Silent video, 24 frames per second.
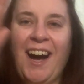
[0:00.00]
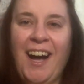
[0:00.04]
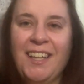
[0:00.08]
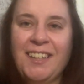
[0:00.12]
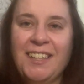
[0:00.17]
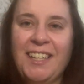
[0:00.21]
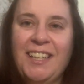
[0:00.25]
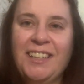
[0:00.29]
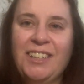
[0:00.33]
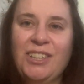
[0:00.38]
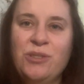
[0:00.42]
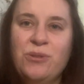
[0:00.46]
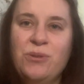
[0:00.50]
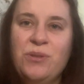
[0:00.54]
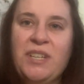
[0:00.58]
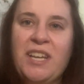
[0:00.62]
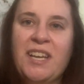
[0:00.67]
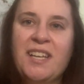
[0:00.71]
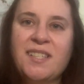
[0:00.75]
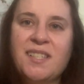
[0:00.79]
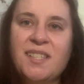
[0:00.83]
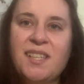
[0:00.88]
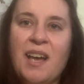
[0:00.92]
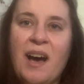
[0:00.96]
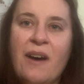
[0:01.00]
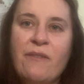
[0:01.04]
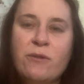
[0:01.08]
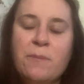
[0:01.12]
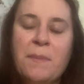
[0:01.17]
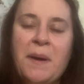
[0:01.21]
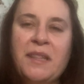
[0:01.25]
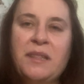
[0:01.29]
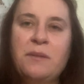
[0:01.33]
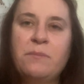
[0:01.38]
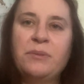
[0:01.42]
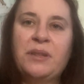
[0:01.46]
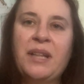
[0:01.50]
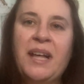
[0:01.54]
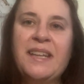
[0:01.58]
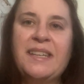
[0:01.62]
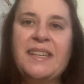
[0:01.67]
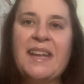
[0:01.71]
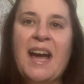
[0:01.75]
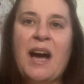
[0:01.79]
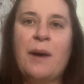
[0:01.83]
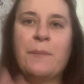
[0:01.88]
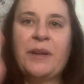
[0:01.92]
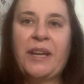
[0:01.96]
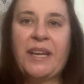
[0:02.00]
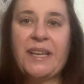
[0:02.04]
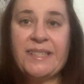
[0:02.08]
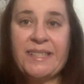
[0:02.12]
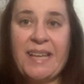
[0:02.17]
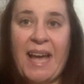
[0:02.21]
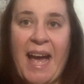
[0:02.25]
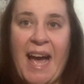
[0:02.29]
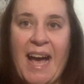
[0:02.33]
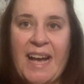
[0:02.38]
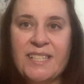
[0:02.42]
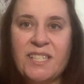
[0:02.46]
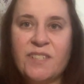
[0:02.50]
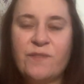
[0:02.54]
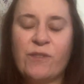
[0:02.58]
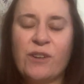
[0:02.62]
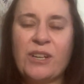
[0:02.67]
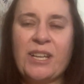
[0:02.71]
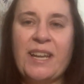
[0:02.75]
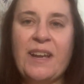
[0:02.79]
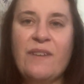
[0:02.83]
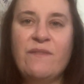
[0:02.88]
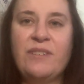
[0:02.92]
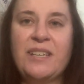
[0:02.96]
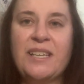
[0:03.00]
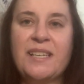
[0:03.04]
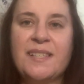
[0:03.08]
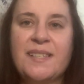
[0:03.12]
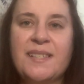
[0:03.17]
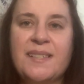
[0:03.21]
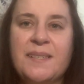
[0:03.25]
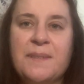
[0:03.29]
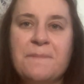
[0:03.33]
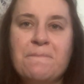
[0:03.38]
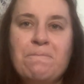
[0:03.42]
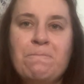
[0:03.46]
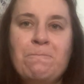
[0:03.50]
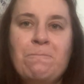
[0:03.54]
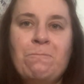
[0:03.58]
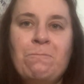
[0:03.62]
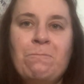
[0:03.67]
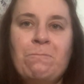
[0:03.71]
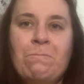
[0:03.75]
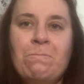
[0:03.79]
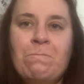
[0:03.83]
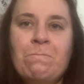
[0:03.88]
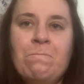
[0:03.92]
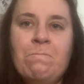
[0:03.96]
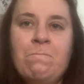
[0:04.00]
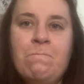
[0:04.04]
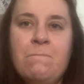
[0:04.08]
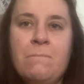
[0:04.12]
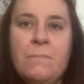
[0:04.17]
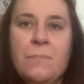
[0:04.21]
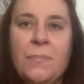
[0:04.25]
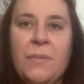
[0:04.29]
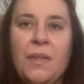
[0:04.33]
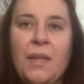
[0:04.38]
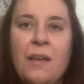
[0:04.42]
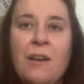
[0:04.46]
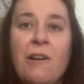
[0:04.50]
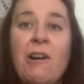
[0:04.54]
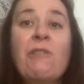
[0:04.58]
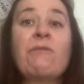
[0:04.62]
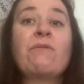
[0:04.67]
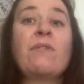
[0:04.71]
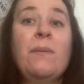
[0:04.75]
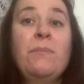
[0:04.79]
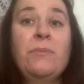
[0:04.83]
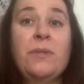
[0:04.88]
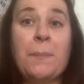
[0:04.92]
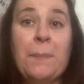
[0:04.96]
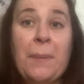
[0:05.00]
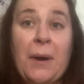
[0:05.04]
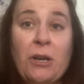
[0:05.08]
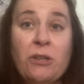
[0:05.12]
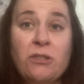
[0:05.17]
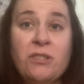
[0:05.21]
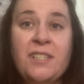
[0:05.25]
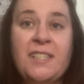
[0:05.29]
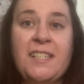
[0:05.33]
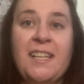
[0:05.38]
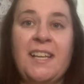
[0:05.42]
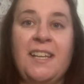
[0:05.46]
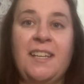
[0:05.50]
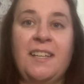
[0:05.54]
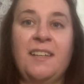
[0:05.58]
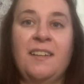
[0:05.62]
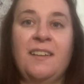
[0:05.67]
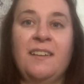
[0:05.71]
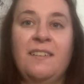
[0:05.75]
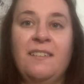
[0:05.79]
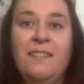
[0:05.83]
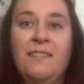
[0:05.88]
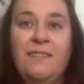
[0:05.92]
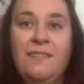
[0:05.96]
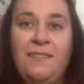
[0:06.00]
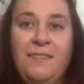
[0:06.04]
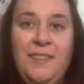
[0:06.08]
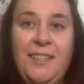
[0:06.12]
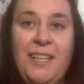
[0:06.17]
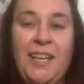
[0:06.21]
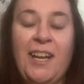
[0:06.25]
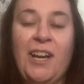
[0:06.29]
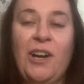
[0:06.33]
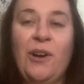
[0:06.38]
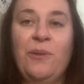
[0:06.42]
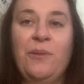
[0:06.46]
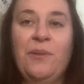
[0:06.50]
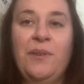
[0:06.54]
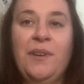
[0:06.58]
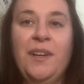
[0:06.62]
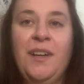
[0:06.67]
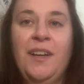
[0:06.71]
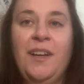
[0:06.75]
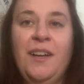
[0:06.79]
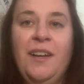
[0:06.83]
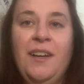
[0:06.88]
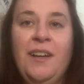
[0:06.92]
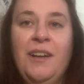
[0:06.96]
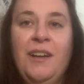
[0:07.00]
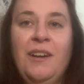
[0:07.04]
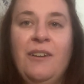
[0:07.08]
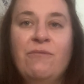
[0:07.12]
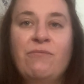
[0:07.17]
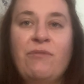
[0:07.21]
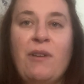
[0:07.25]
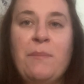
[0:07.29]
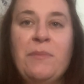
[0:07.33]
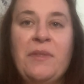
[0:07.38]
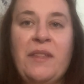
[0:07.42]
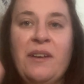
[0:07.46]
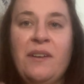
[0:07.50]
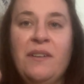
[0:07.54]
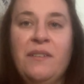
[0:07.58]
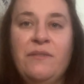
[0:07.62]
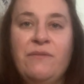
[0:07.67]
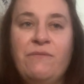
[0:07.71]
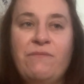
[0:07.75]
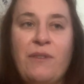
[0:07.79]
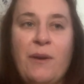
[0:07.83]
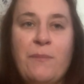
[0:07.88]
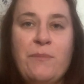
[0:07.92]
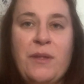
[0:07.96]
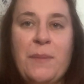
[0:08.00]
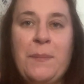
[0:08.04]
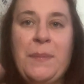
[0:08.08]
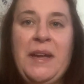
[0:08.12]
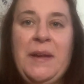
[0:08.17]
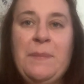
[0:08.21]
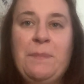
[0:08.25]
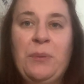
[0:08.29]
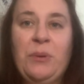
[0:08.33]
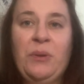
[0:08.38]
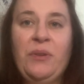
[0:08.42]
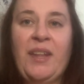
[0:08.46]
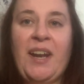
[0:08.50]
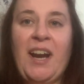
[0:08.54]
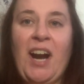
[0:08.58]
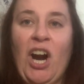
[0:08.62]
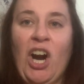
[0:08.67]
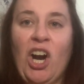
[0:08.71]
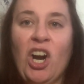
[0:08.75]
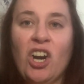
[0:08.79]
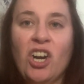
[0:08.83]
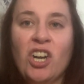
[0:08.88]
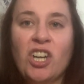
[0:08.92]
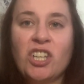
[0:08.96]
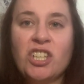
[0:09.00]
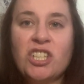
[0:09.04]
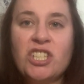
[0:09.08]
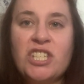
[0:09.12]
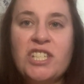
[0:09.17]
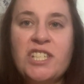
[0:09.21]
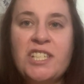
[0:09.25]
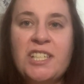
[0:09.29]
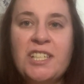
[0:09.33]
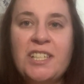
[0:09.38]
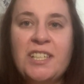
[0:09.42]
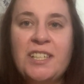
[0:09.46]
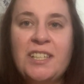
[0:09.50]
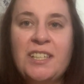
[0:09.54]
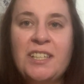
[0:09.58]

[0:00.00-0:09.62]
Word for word: Hallelujah. It's covered by the blood now because I ask forgiveness from the person, you know, from the from the people that I hurt.